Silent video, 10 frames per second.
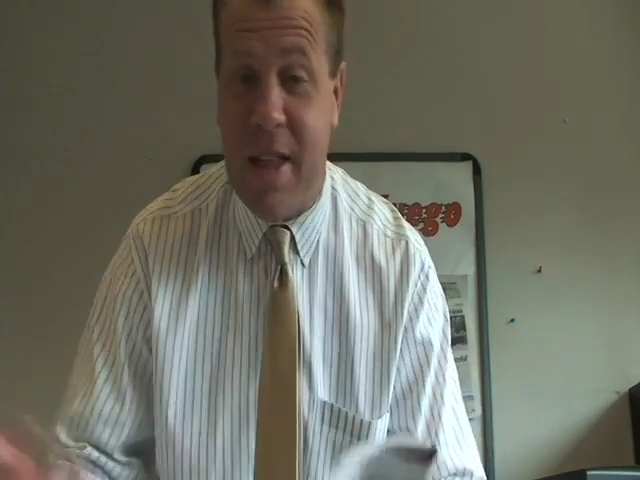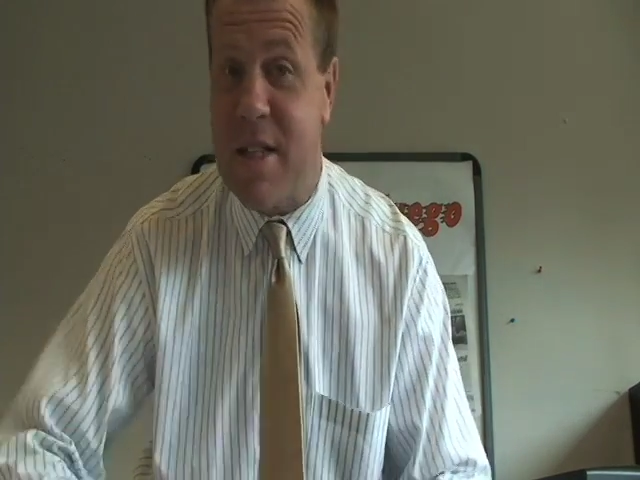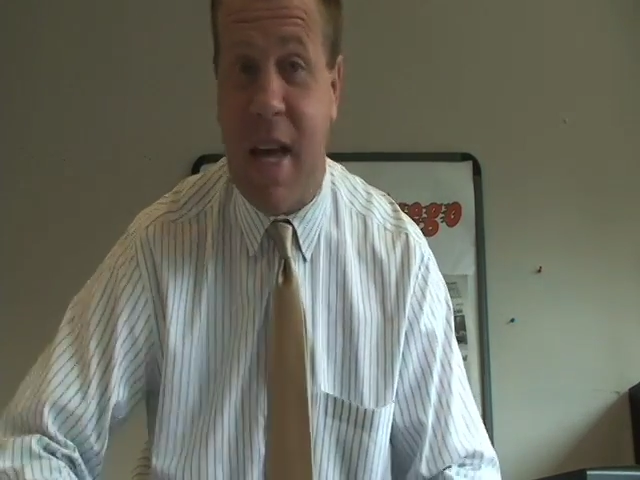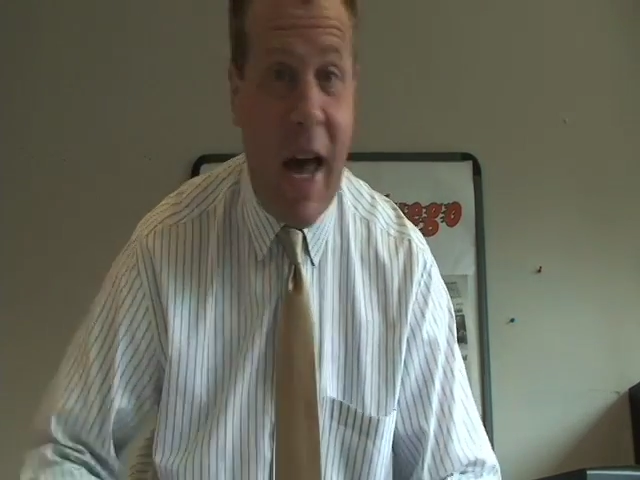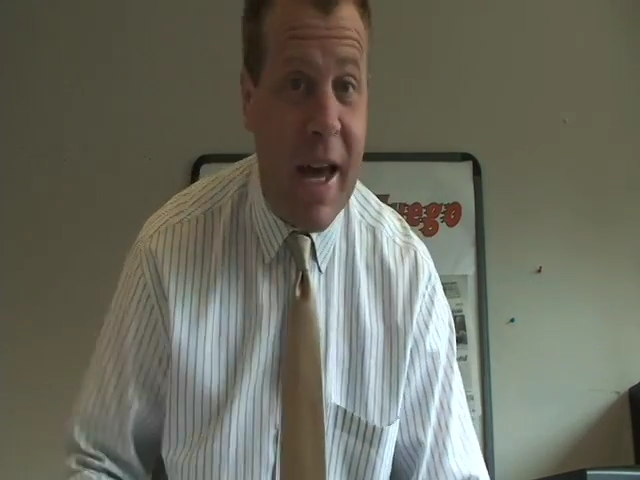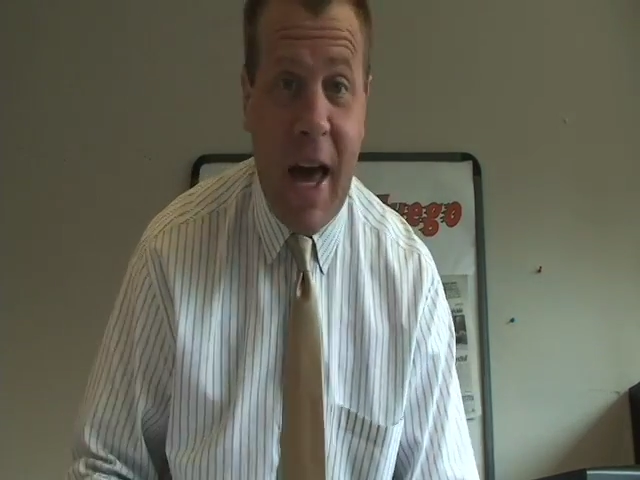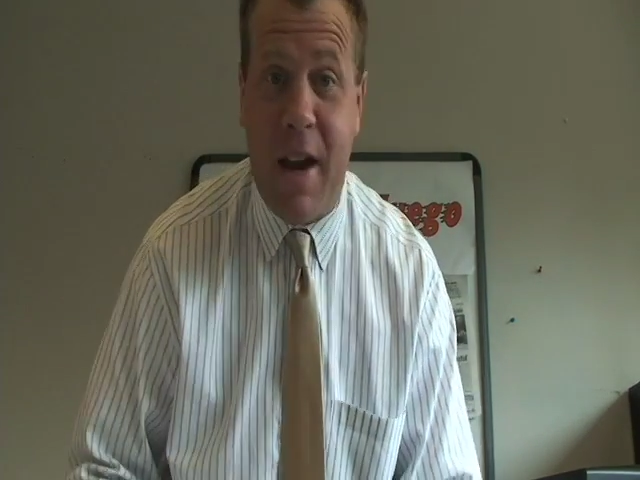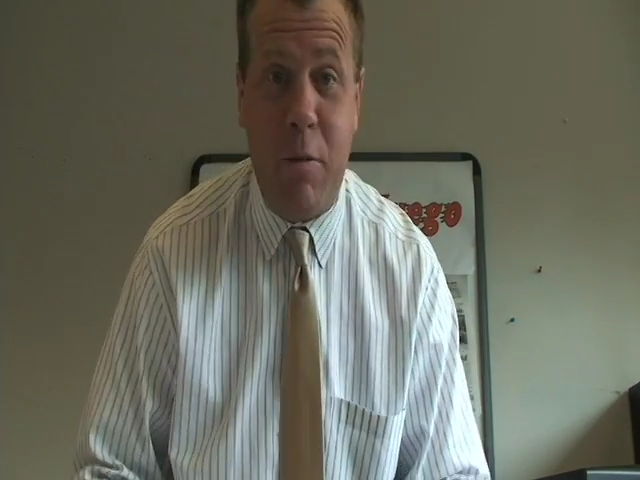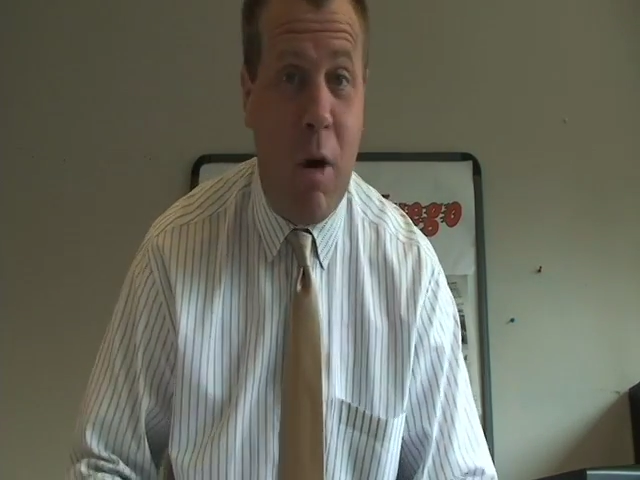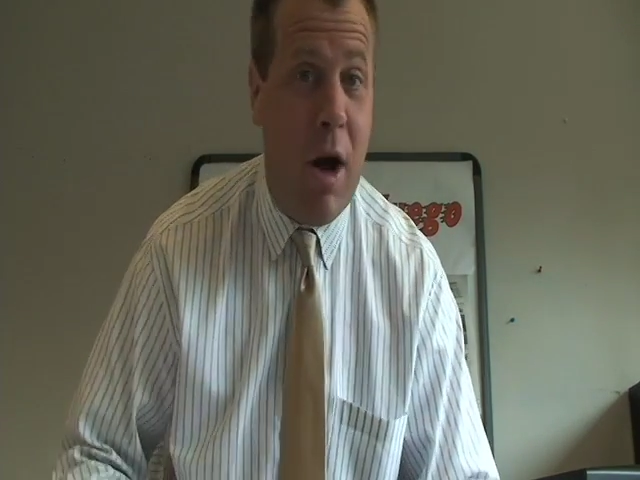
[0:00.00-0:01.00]
this guy
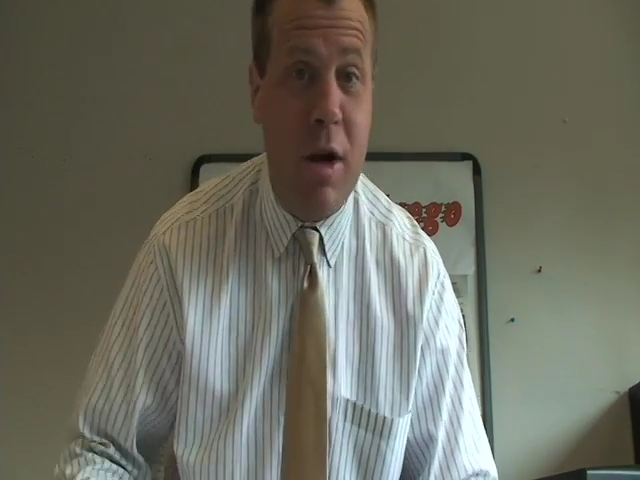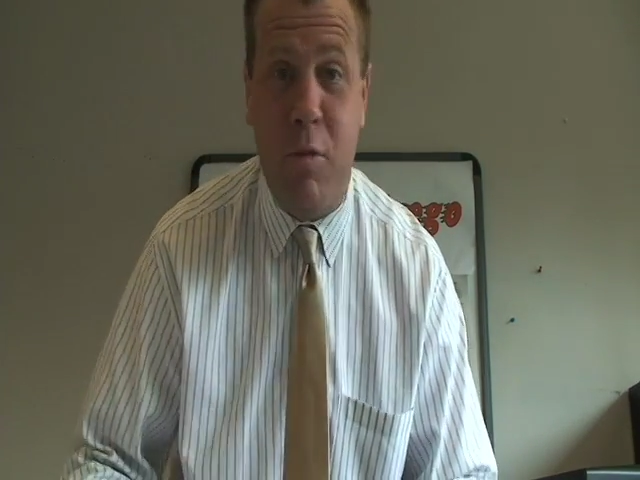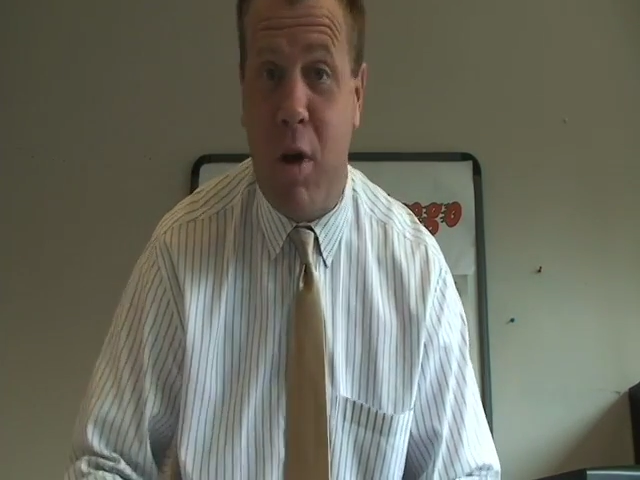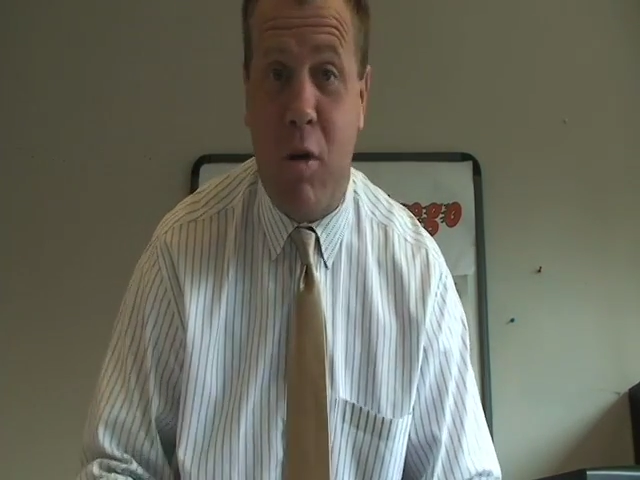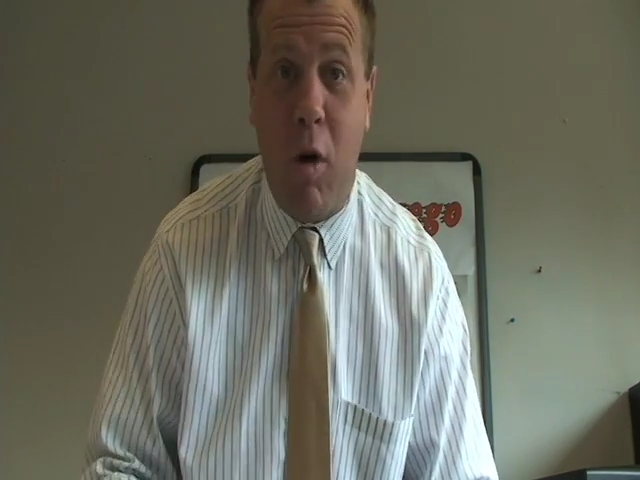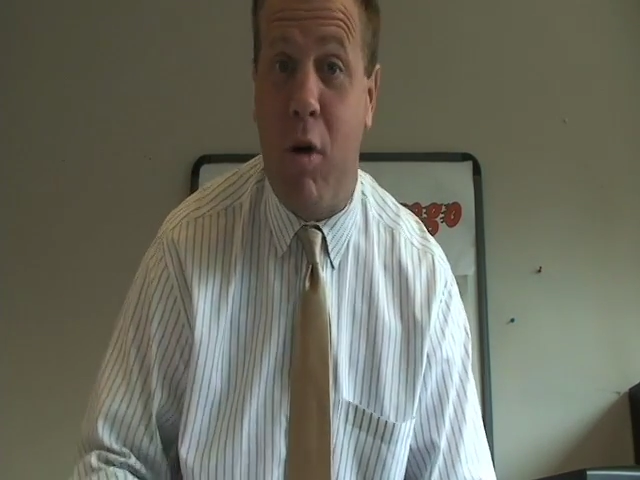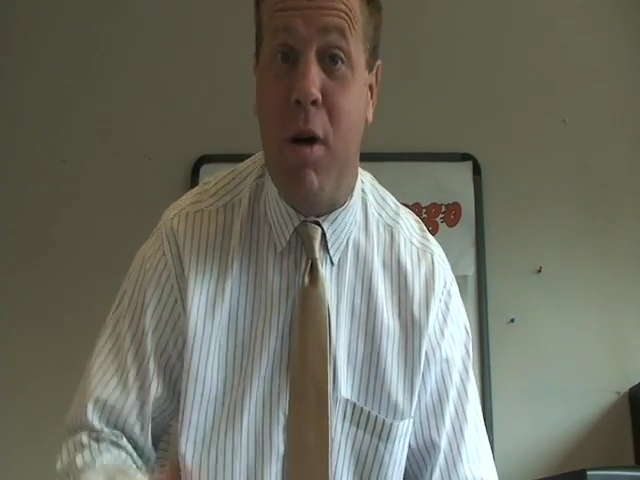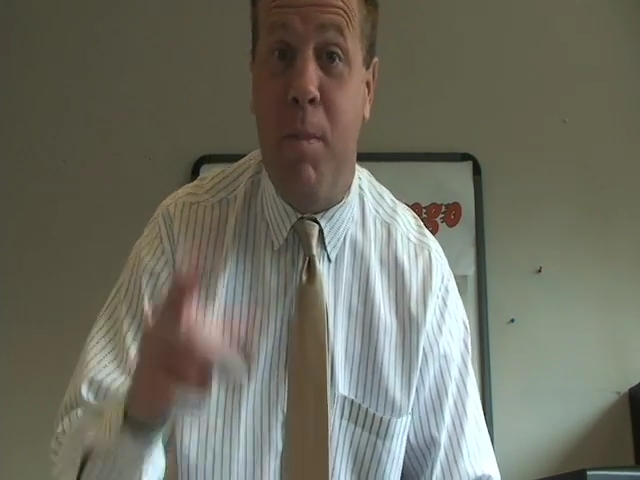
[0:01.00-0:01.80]
got it wrong and we quote